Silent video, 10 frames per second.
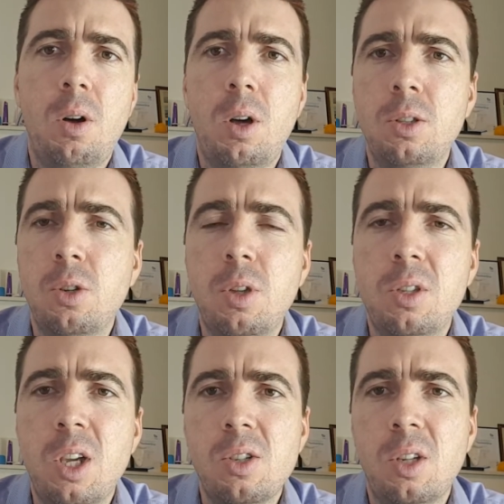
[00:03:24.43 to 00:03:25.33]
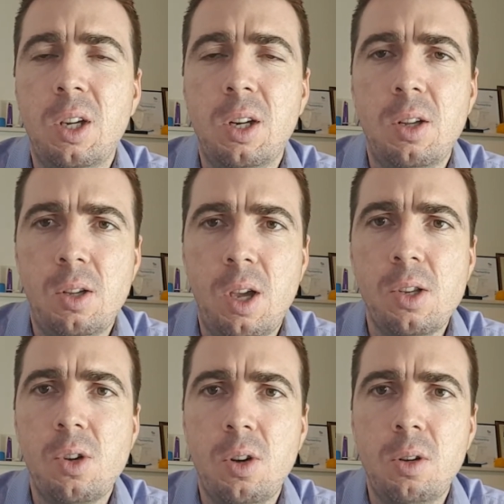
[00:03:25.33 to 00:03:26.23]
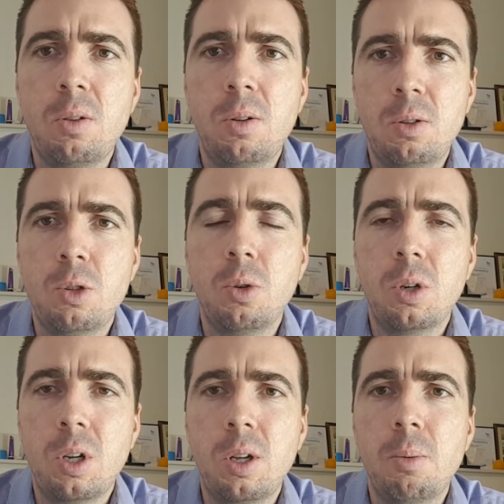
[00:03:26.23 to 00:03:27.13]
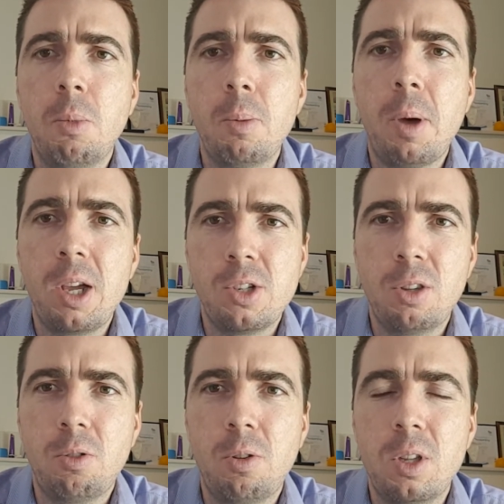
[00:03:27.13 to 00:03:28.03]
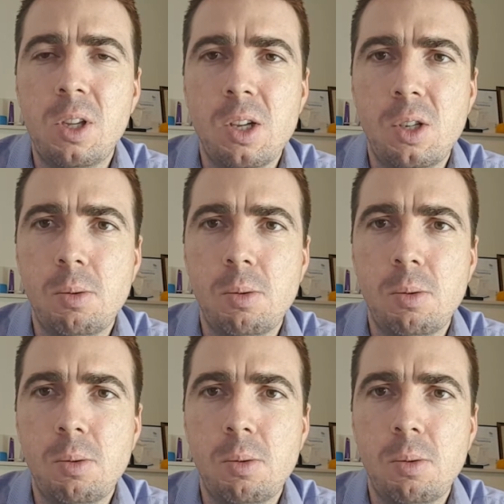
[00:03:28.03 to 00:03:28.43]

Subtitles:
I do the testing, and as I talk my patient through the testing,